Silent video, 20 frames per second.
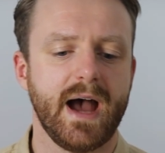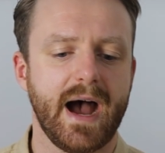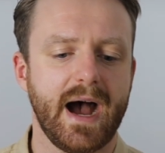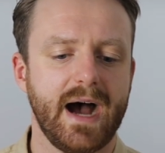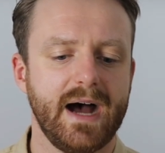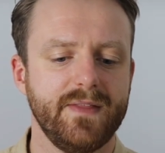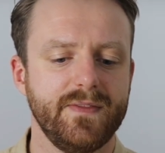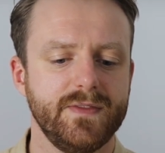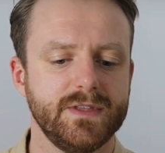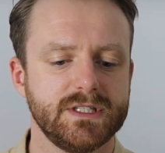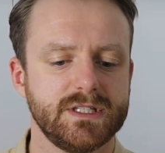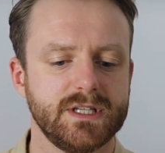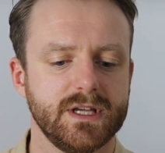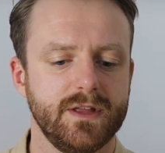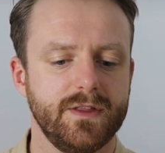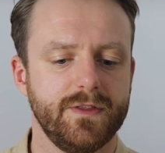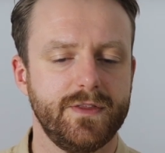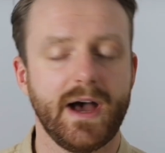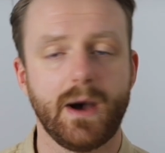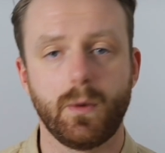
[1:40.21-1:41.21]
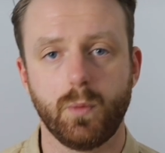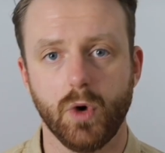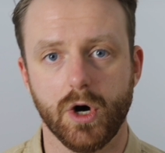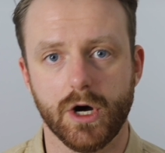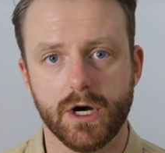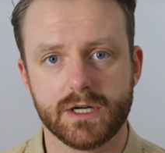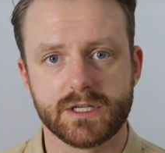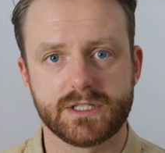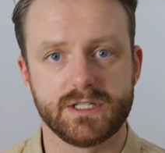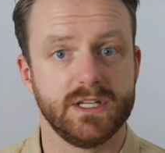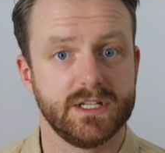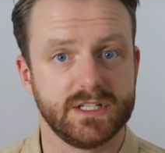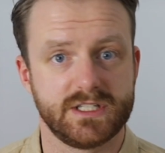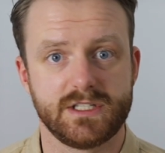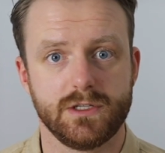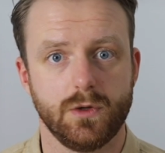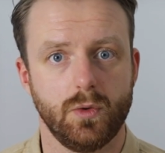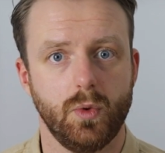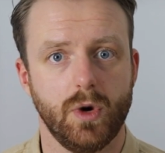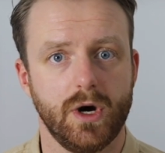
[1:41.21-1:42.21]
And that works, and it
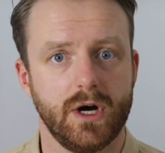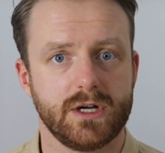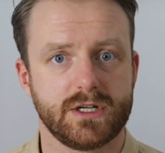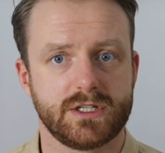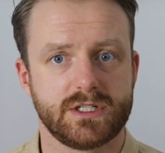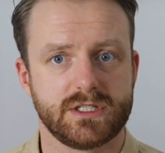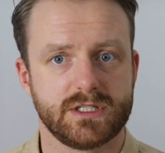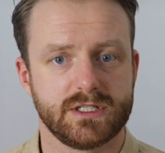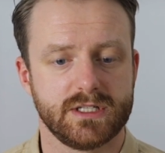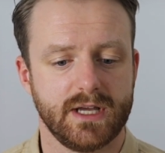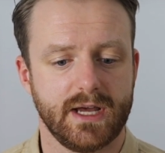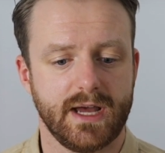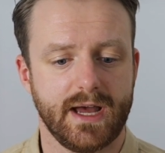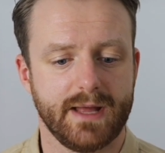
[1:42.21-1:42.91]
still works.